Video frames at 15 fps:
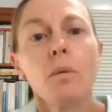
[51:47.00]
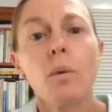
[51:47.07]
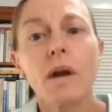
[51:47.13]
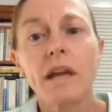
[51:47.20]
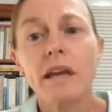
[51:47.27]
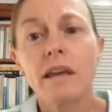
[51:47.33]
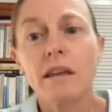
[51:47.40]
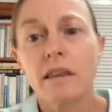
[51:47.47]

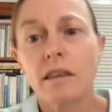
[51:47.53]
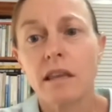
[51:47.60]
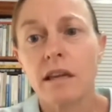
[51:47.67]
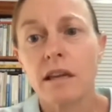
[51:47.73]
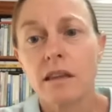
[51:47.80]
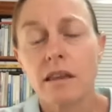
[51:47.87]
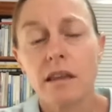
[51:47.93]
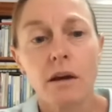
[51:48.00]
we
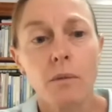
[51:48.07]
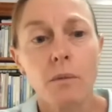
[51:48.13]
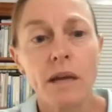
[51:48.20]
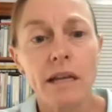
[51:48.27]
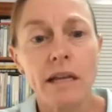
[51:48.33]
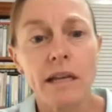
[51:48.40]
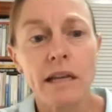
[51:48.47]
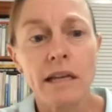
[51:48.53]
think that
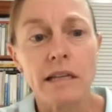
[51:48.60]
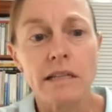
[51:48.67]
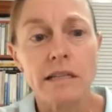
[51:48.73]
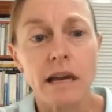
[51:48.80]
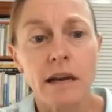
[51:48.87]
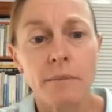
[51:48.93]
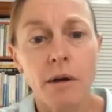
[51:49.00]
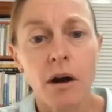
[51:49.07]
we need
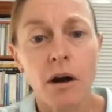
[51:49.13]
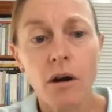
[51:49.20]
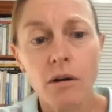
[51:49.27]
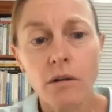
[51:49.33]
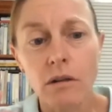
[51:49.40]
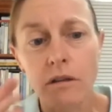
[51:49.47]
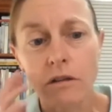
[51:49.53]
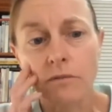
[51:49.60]
a
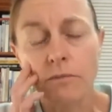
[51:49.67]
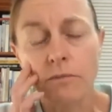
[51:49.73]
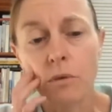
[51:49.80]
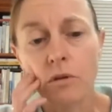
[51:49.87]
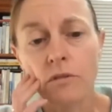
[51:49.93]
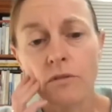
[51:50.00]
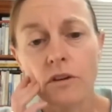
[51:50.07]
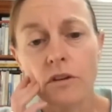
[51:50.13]
whole lot of
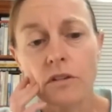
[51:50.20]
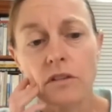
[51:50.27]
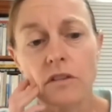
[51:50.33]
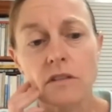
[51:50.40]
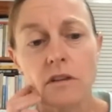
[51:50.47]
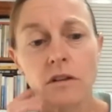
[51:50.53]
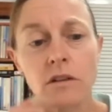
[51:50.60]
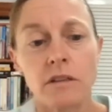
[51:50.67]
more
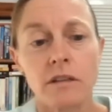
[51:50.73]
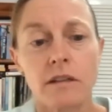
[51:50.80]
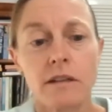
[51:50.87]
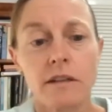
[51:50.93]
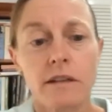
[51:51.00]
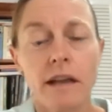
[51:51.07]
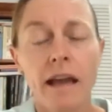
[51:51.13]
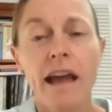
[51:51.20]
focus on
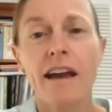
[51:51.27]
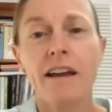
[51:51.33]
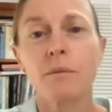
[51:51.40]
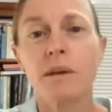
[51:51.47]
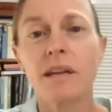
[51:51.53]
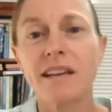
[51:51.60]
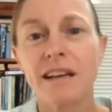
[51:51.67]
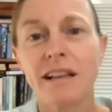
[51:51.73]
how do
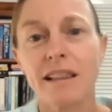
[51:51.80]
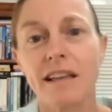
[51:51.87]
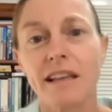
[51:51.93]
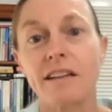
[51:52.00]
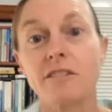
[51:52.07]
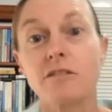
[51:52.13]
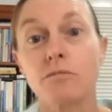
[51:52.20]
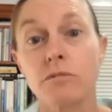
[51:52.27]
we
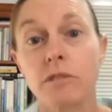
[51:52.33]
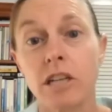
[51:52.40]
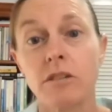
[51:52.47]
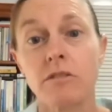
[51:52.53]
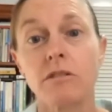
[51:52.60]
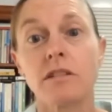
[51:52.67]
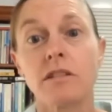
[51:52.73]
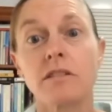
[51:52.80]
collect
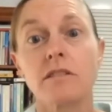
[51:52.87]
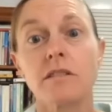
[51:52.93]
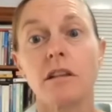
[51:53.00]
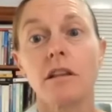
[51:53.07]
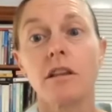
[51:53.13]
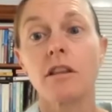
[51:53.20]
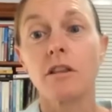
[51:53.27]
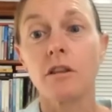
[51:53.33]
rigorous
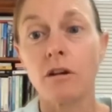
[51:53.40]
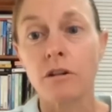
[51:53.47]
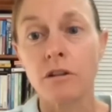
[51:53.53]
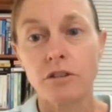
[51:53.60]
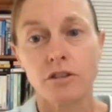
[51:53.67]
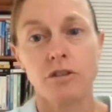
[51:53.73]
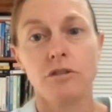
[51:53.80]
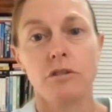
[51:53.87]

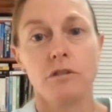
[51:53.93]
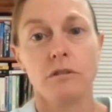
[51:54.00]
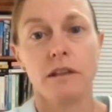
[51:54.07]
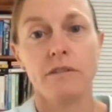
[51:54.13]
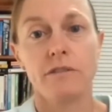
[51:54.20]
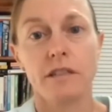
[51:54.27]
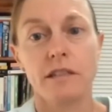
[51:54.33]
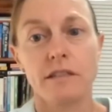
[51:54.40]
longitudinal
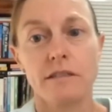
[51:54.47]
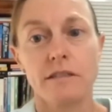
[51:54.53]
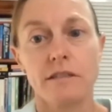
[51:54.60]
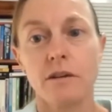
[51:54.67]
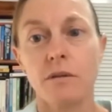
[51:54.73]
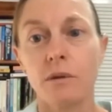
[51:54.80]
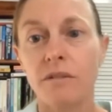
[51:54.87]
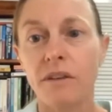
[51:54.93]
evidence.
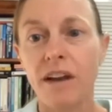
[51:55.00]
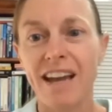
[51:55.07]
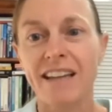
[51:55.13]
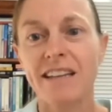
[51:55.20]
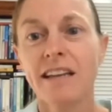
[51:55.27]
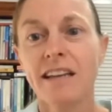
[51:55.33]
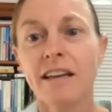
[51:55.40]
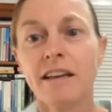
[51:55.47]
So we've
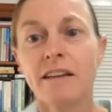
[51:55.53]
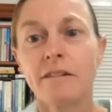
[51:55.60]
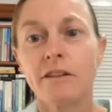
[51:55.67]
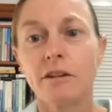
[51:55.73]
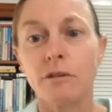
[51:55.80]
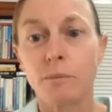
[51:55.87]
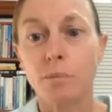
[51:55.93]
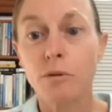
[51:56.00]
had,
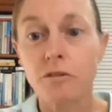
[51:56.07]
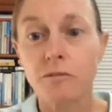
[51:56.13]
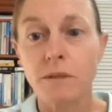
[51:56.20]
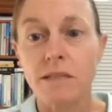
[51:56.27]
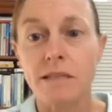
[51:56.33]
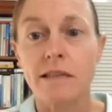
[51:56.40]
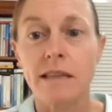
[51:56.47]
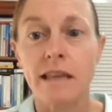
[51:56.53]
you know,
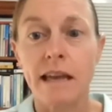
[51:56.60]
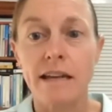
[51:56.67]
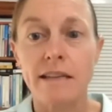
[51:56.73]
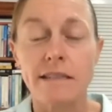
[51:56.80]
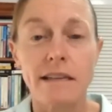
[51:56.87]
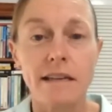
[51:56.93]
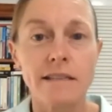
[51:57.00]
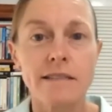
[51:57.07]
improvements in the
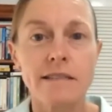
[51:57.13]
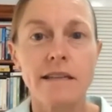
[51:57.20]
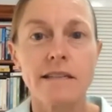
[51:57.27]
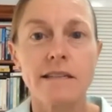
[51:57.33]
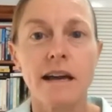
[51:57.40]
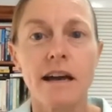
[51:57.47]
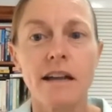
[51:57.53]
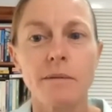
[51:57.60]
ACNC
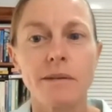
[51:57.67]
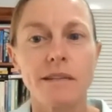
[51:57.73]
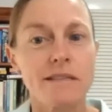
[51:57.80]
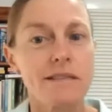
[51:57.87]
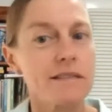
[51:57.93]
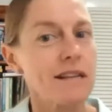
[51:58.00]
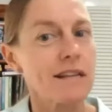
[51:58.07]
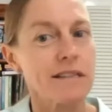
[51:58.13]
data, but it
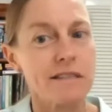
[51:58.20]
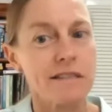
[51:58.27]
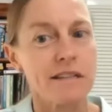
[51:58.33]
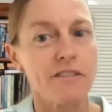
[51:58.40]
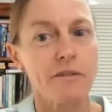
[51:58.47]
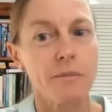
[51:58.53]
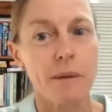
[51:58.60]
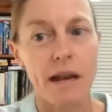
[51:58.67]
doesn't tell us
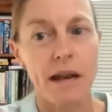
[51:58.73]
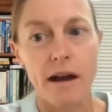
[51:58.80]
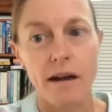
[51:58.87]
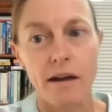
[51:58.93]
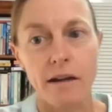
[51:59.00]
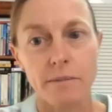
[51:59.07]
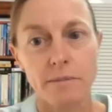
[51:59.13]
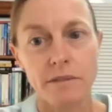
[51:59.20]
enough about
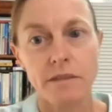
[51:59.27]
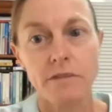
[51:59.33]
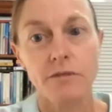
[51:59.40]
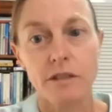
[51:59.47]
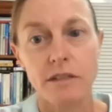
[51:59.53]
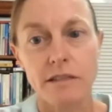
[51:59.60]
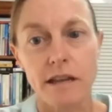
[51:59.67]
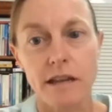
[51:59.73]
outcomes,
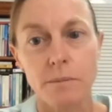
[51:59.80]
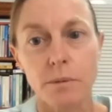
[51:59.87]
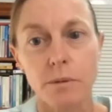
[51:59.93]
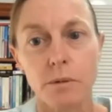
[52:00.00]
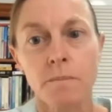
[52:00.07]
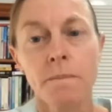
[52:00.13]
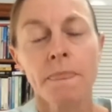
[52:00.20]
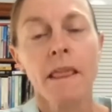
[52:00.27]
for
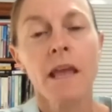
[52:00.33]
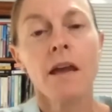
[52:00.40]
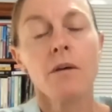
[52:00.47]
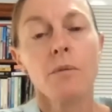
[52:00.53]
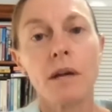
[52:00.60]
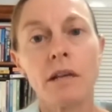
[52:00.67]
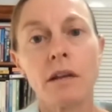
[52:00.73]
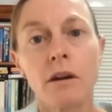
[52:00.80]
example.
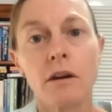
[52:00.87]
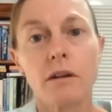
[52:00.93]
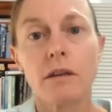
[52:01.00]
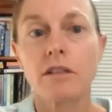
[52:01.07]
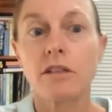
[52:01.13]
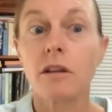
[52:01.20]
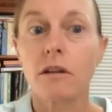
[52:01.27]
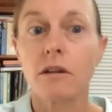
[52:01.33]
We know
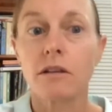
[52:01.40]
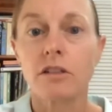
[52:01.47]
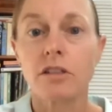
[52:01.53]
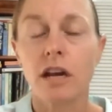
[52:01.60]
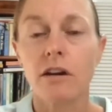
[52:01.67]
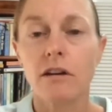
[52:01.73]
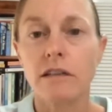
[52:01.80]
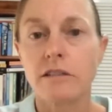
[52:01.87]
that a lot of
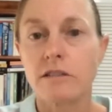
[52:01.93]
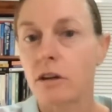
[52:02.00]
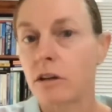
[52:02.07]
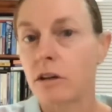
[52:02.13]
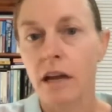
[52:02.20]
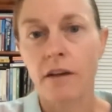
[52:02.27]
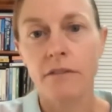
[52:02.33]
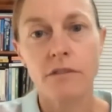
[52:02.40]
charities
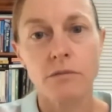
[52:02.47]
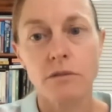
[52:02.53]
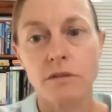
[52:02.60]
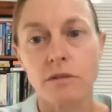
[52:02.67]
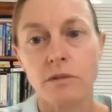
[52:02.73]
don't have the